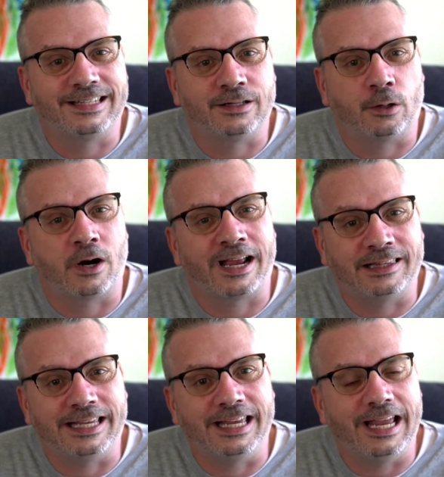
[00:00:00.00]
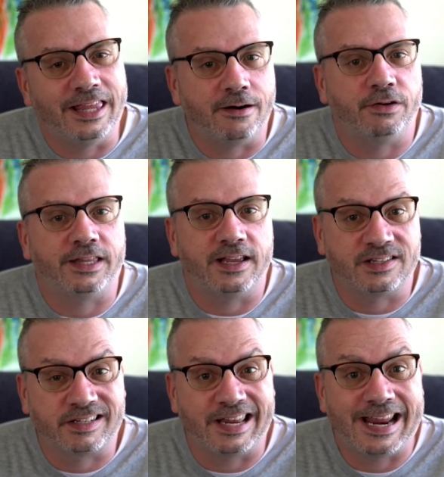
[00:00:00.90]
correctly and that everything
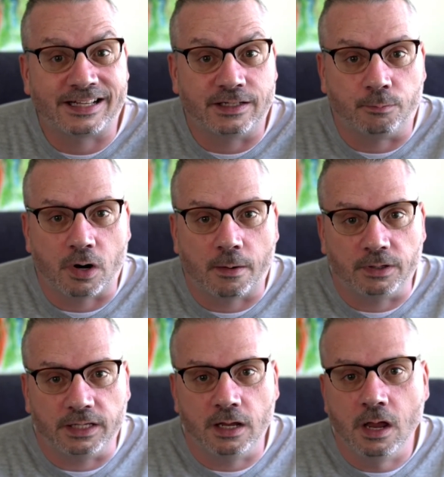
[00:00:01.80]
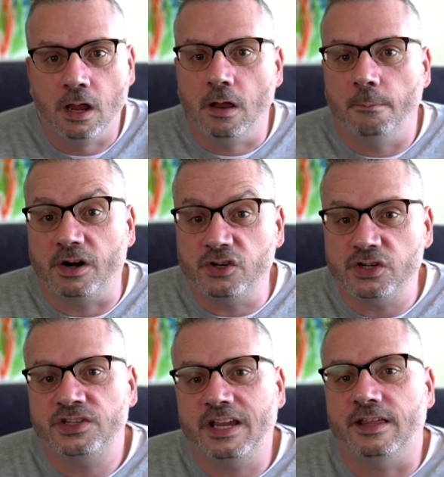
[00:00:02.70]
is connected properly. But I'll
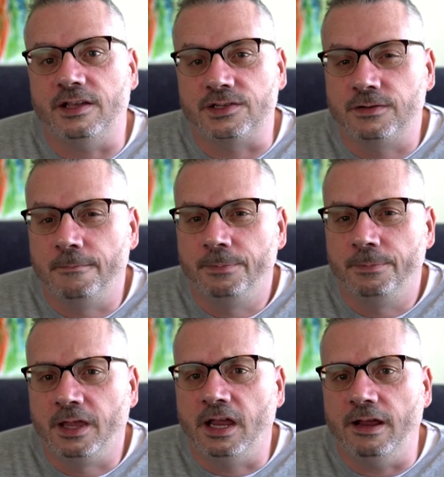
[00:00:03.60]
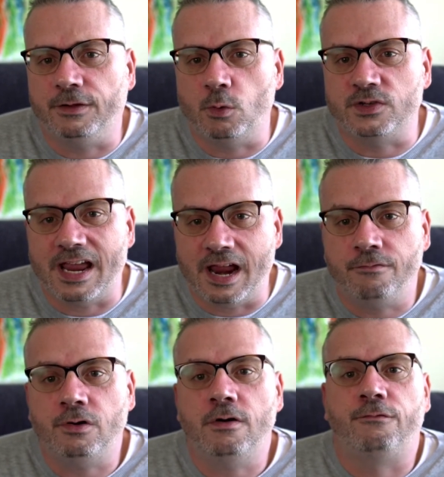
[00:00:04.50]
just say this. If there was
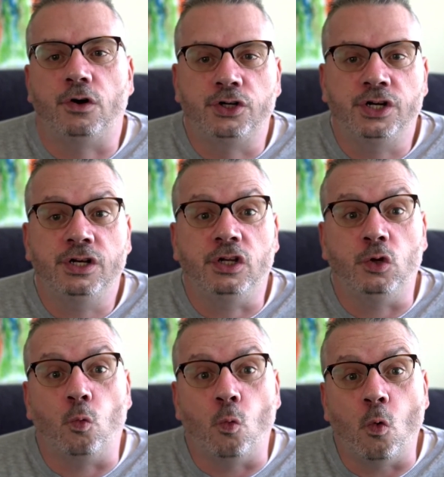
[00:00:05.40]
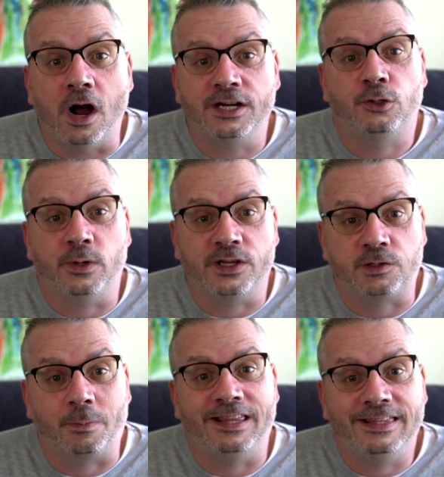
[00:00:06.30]
ever a version you'd want to
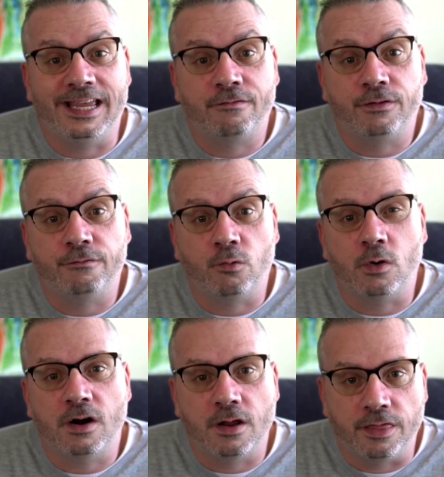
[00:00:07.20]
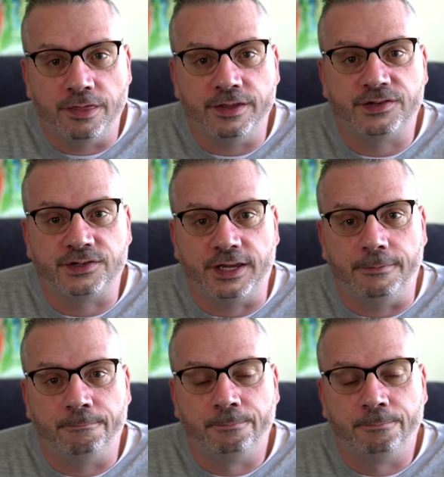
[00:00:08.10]
expend the effort for, this is it.